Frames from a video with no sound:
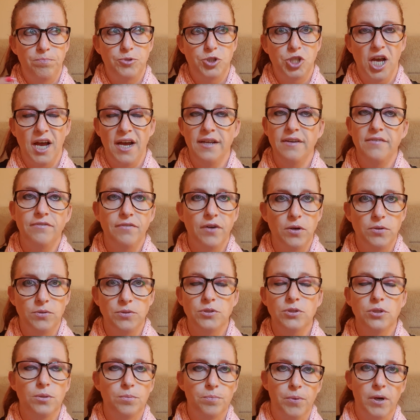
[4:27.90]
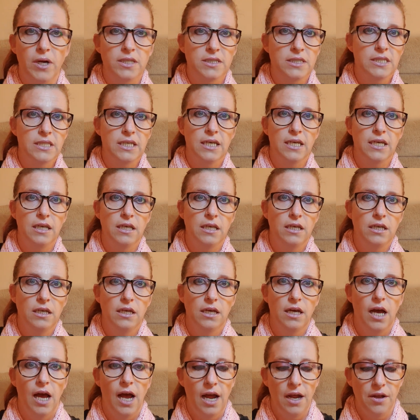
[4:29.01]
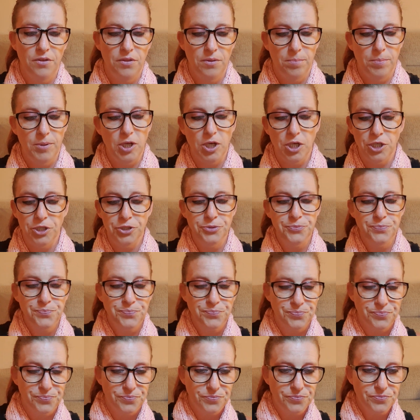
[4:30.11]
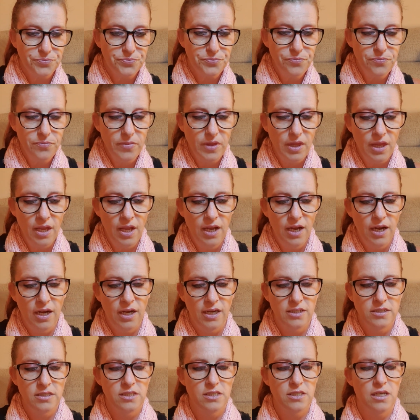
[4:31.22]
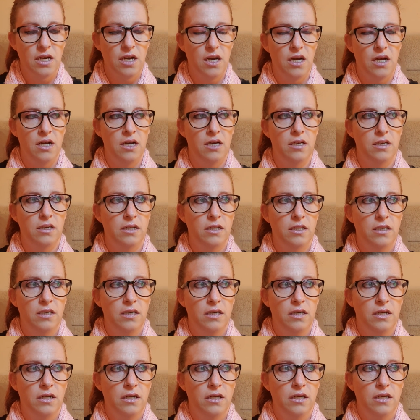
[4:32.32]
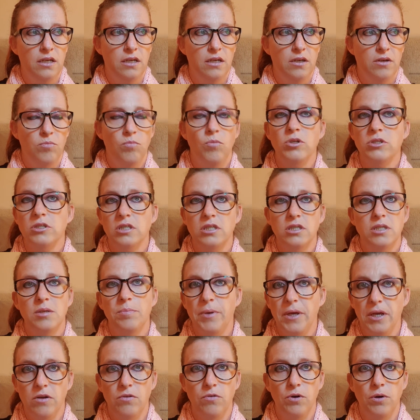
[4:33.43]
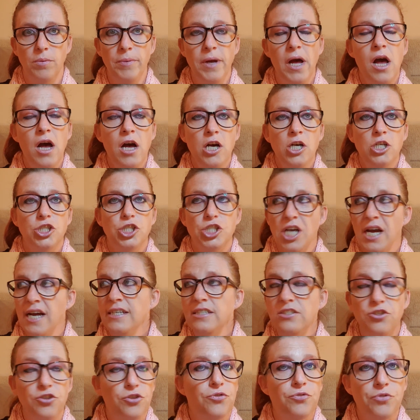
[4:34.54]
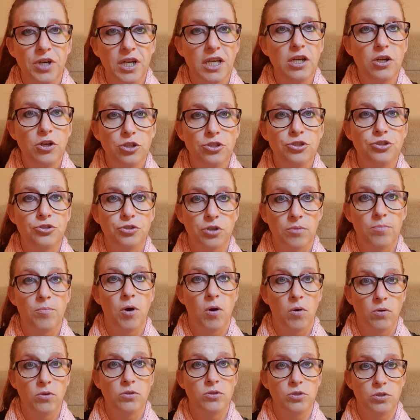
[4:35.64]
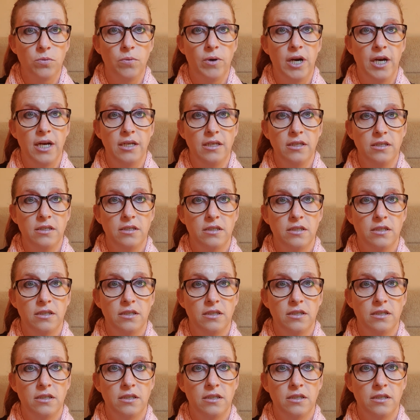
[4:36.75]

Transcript: Jade phones up Brandy out the blue and wants her to pick her up. Jade's 300 miles away.